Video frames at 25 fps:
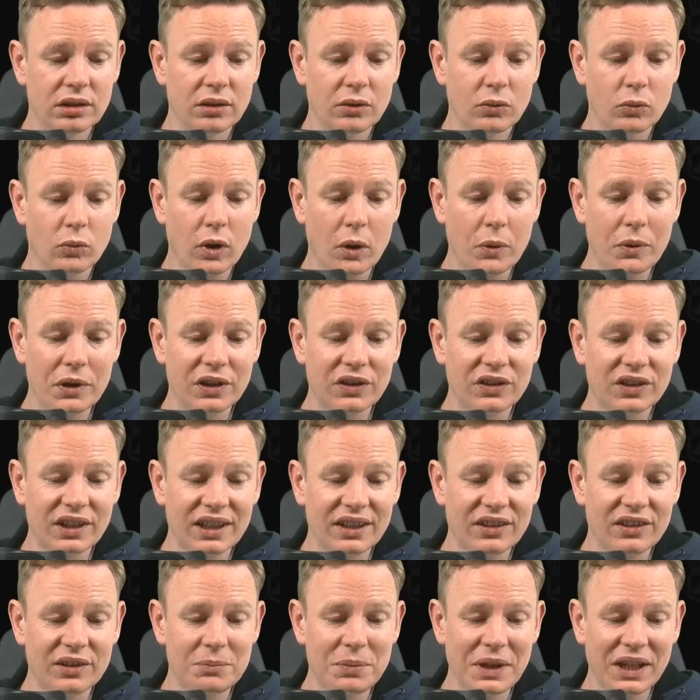What will you say
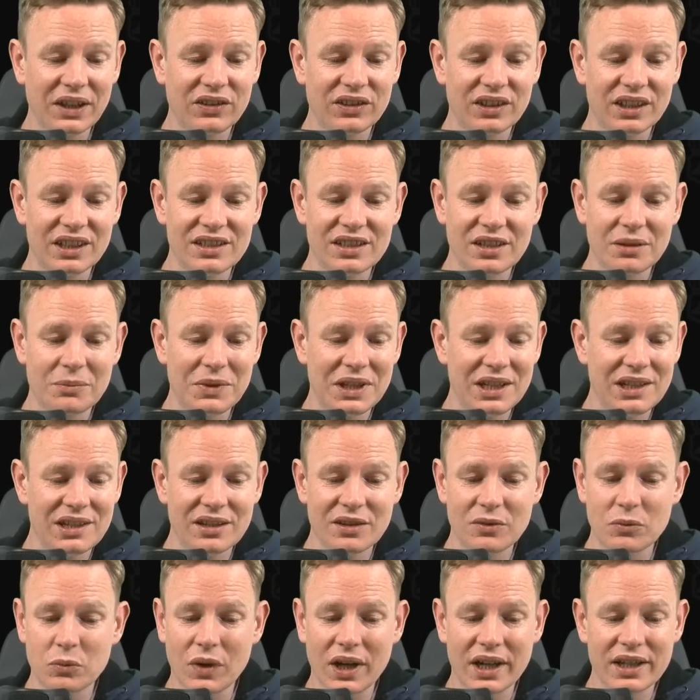is the best
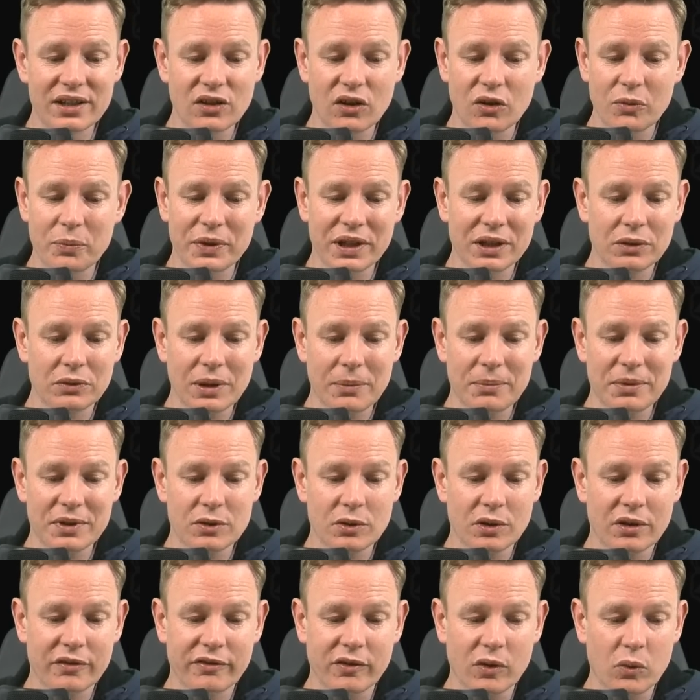intermediate white opening
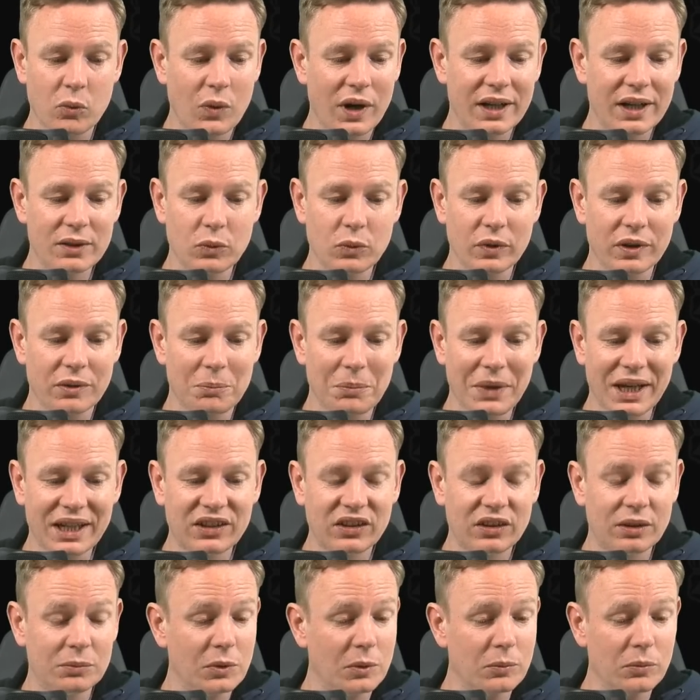repertoire for white with
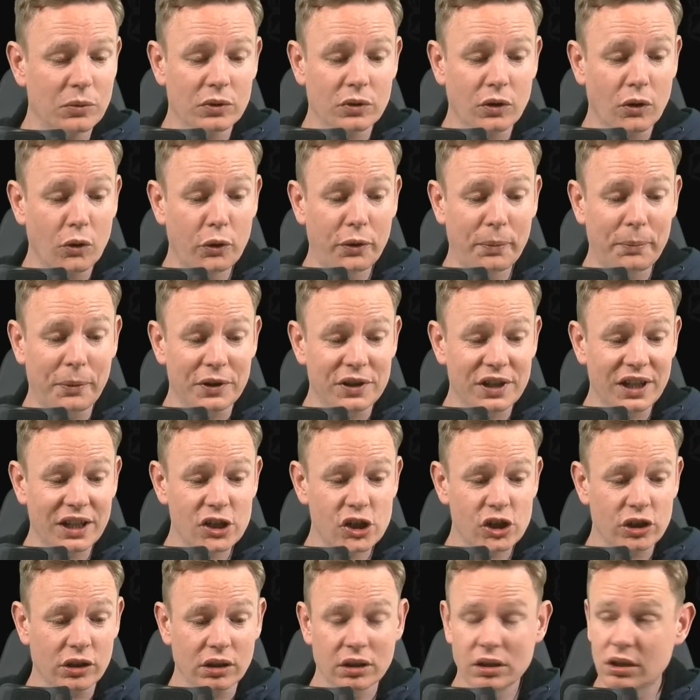maximum growth
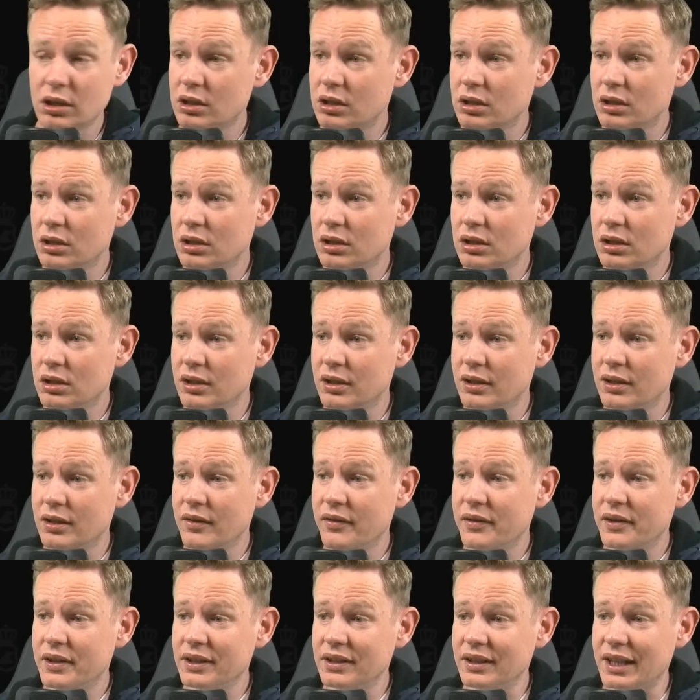potential?
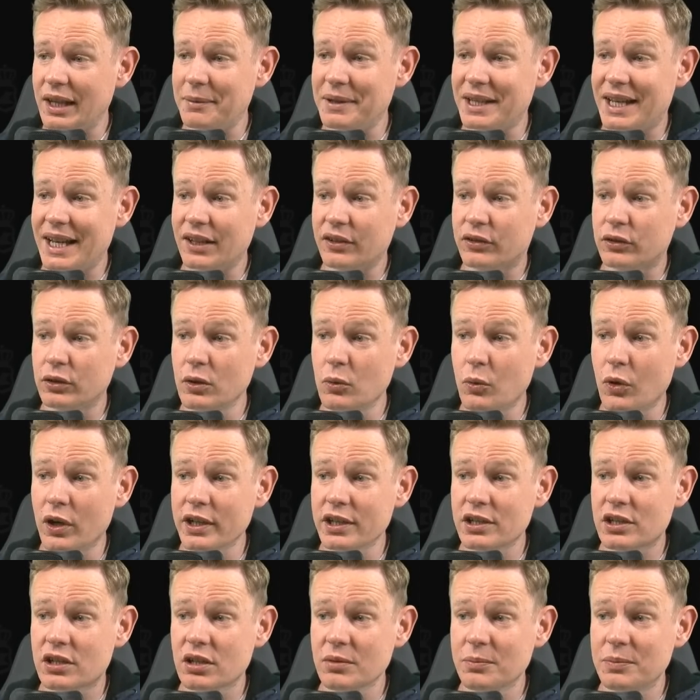Let me guess. Do you
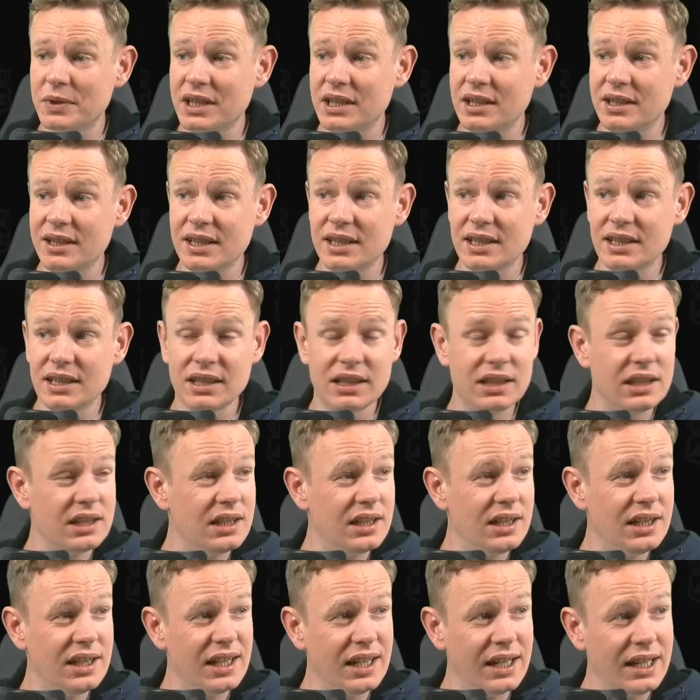want it to be
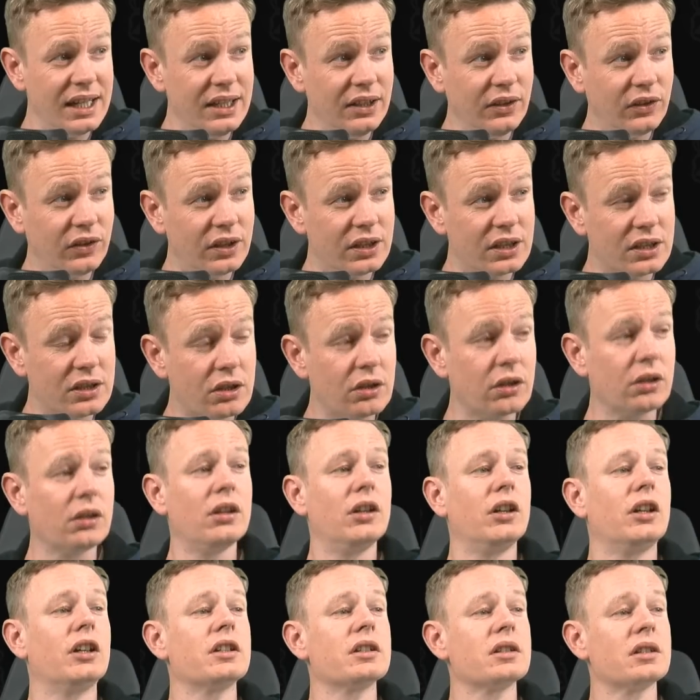easy to
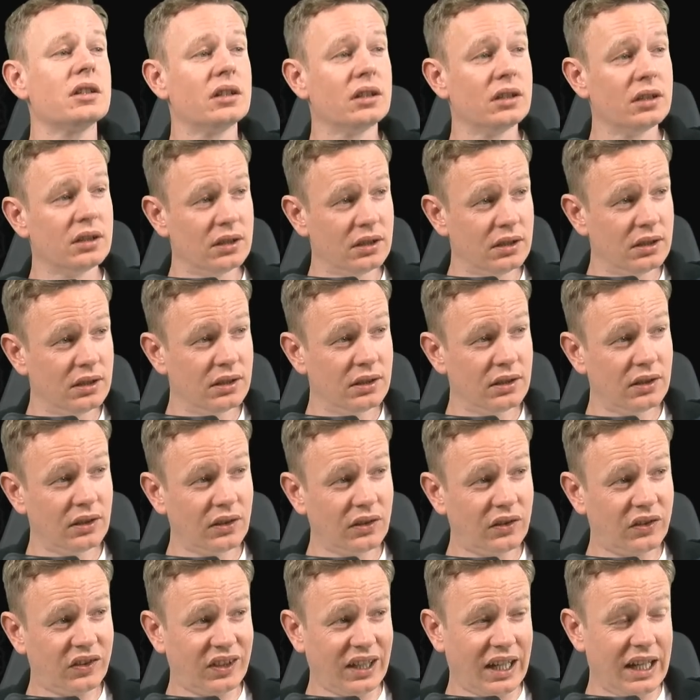learn,
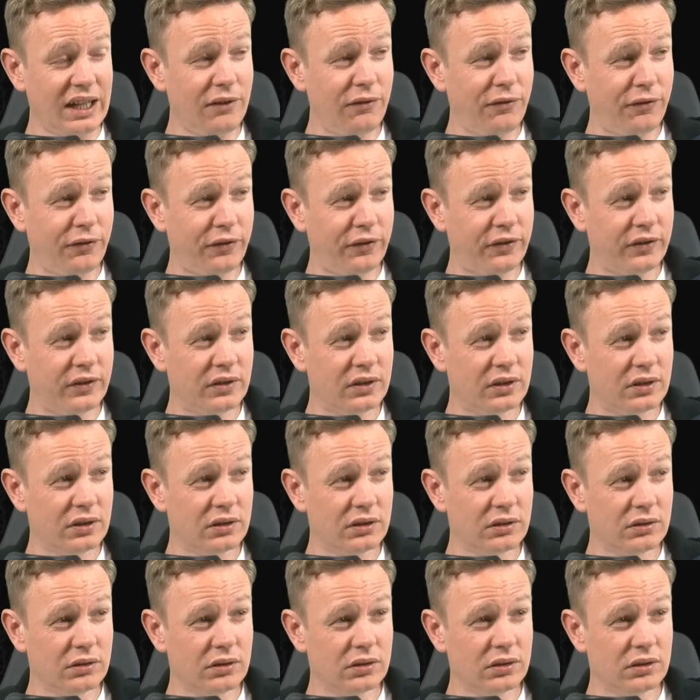safe,
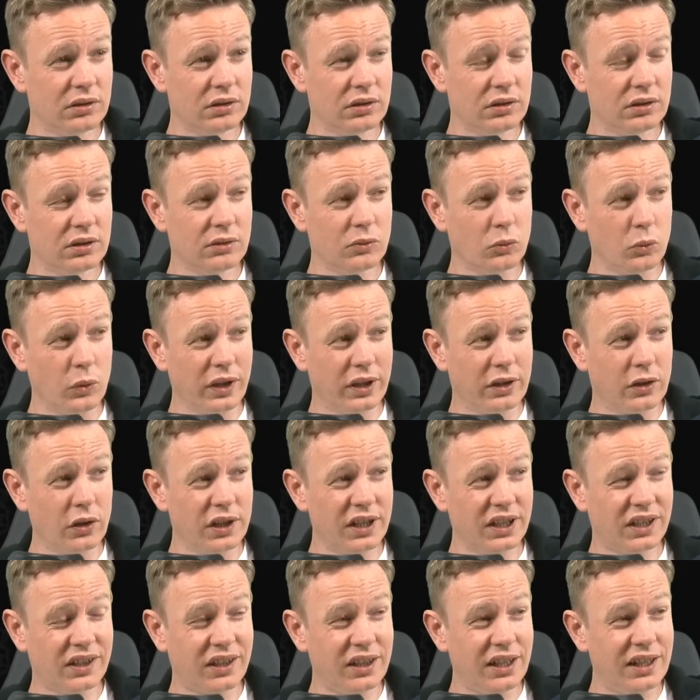with good
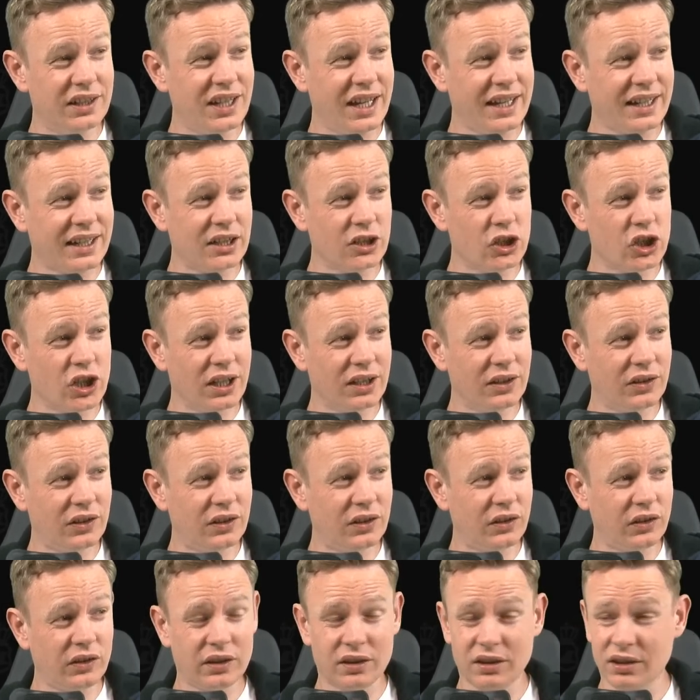attacking
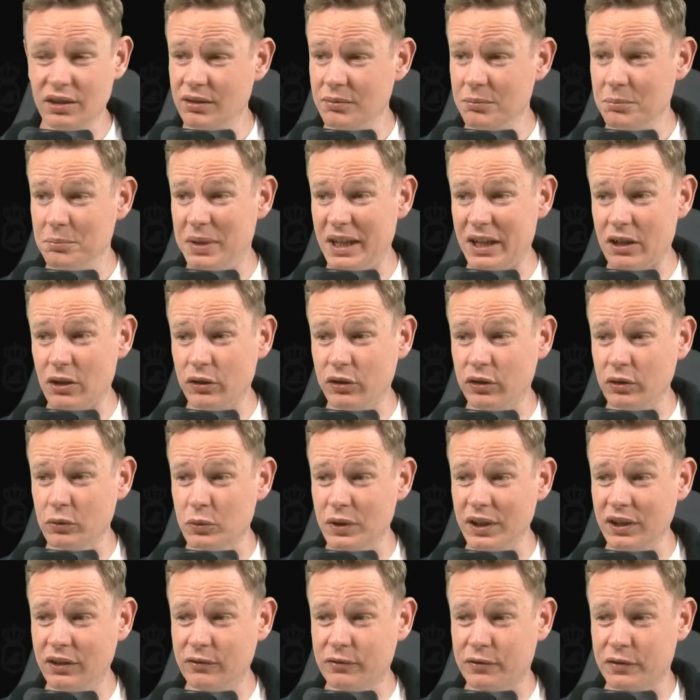chances, but also
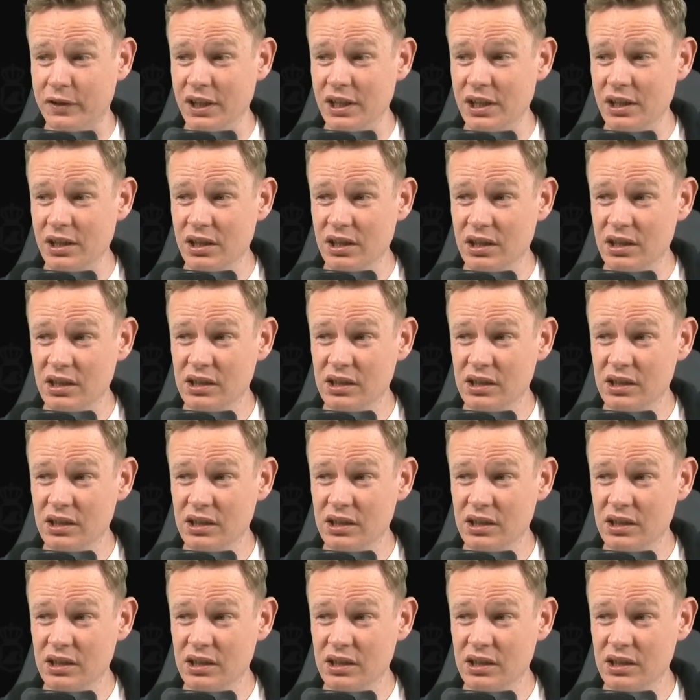risk-free?